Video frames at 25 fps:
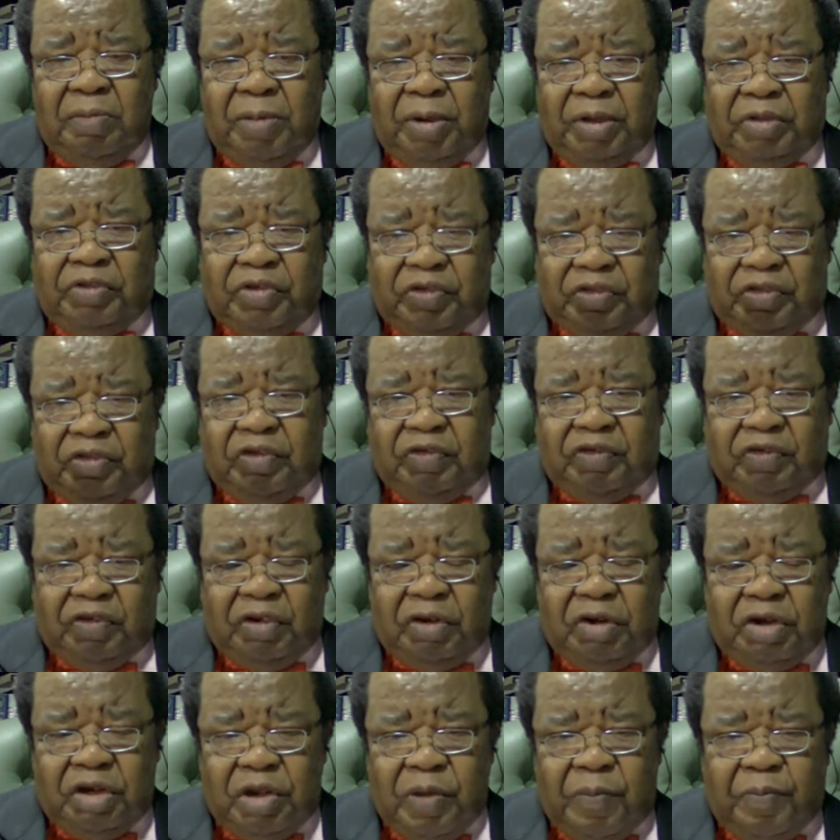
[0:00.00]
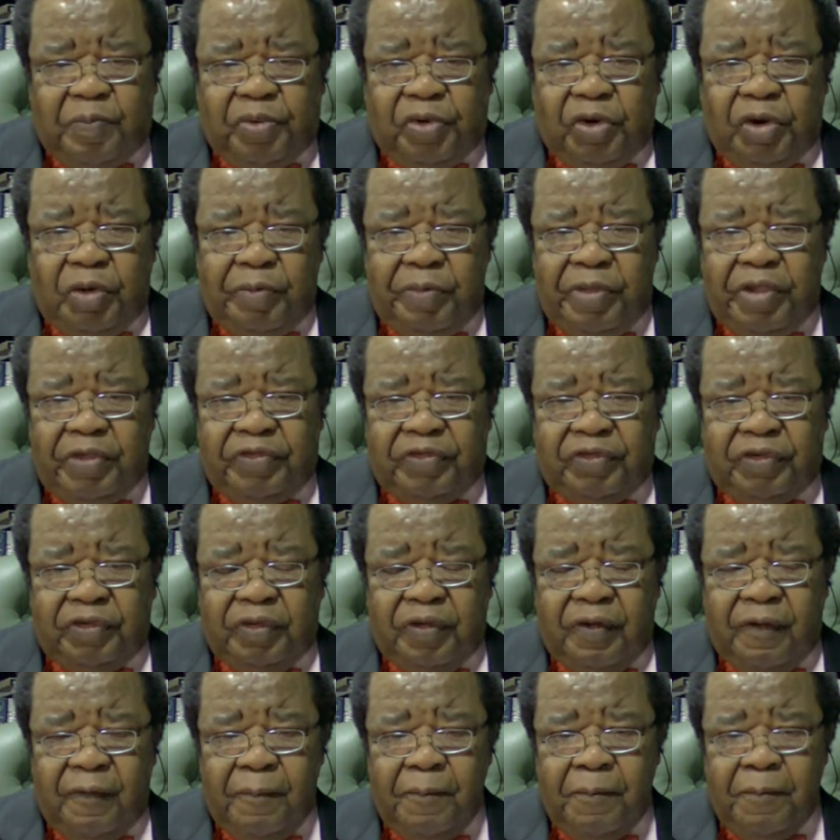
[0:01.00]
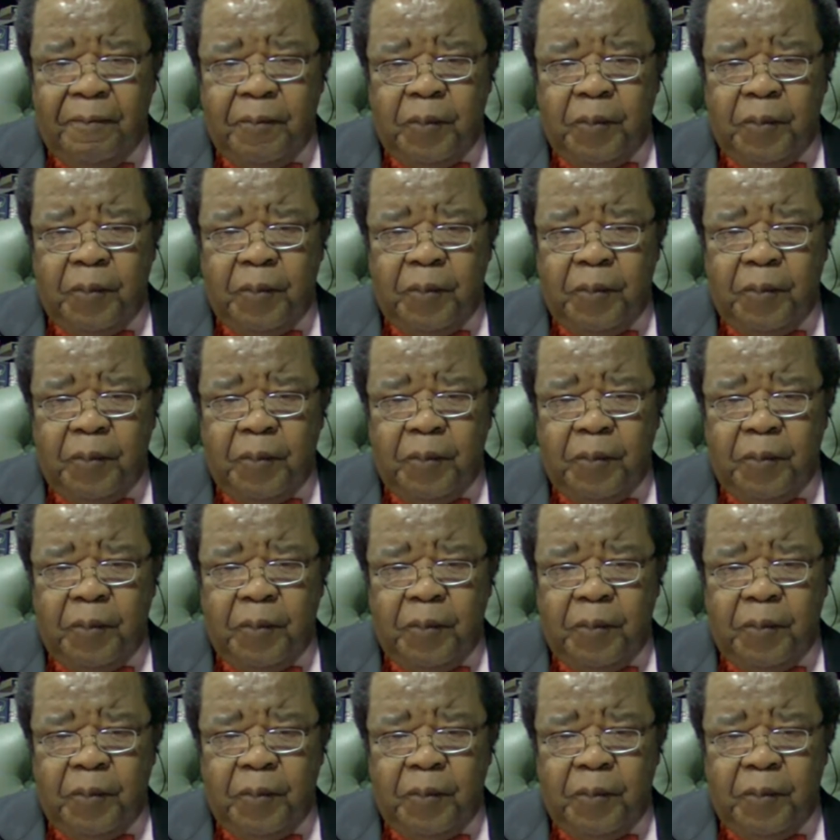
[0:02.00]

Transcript: but it is in diplomacy.